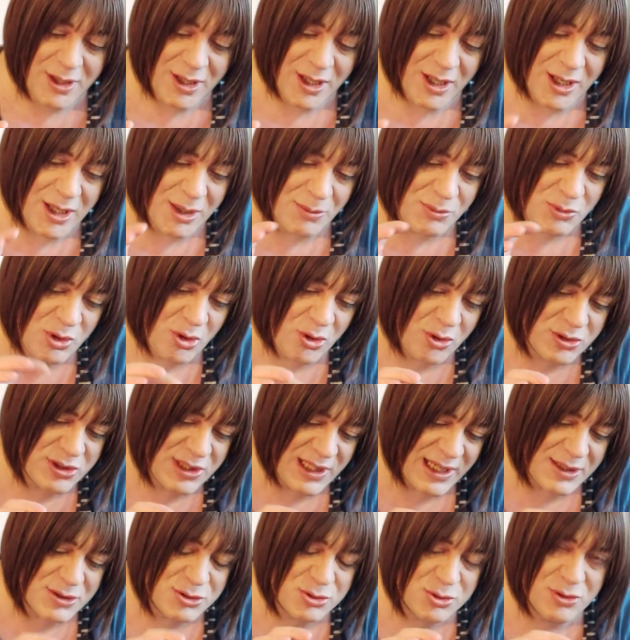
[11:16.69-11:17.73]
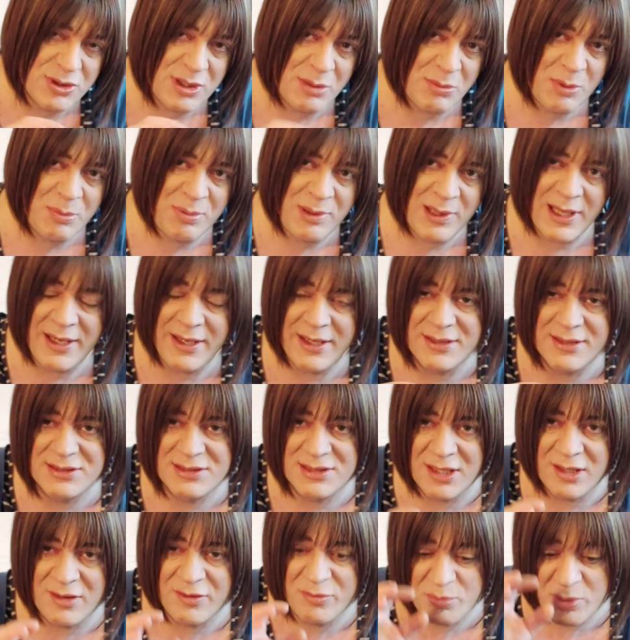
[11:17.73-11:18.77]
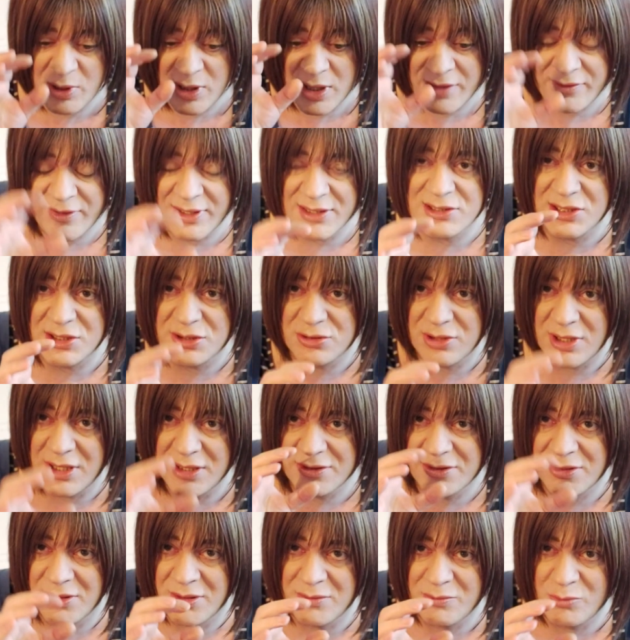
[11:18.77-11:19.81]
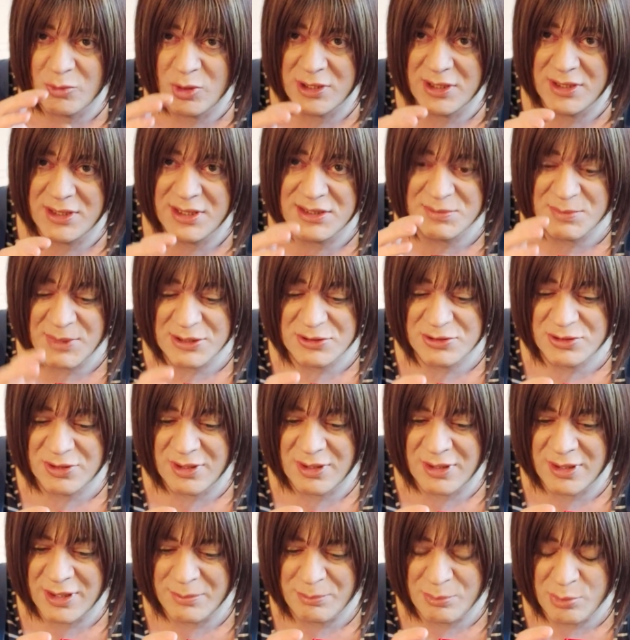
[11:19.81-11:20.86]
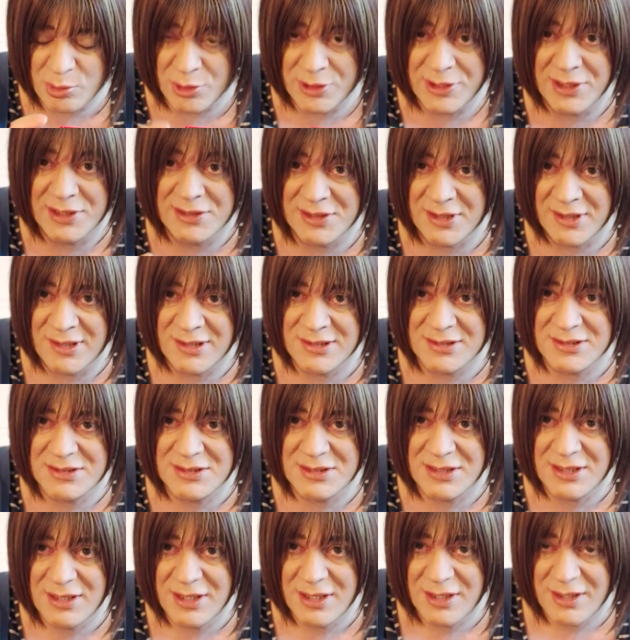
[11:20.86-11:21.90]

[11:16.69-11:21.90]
Not the actual number plate itself, but I've actually trained on one of these Metroline pointer darts,